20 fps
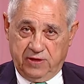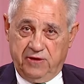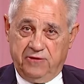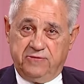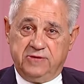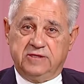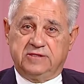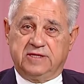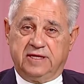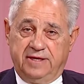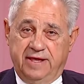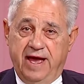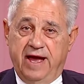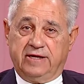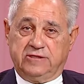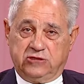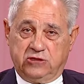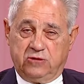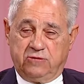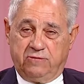There is a
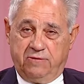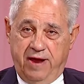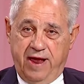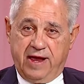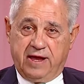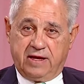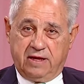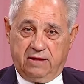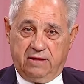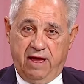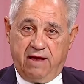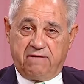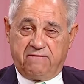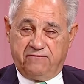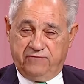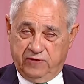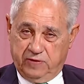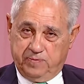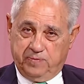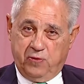national ranking like
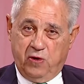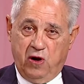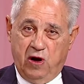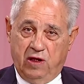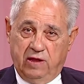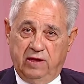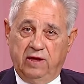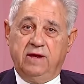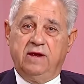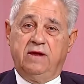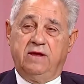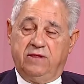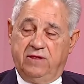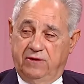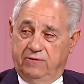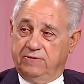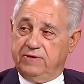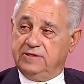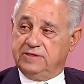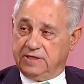football,
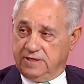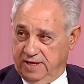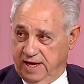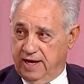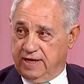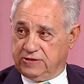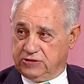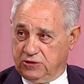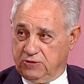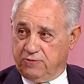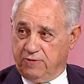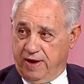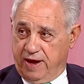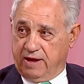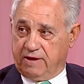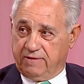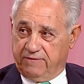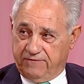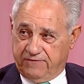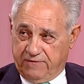there is a national
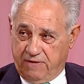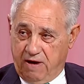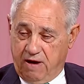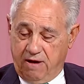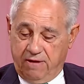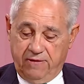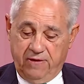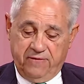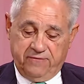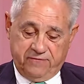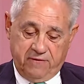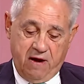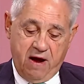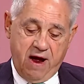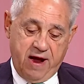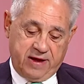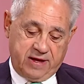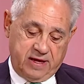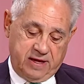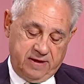ranking for, for
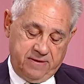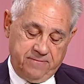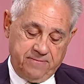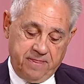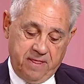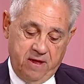hockey.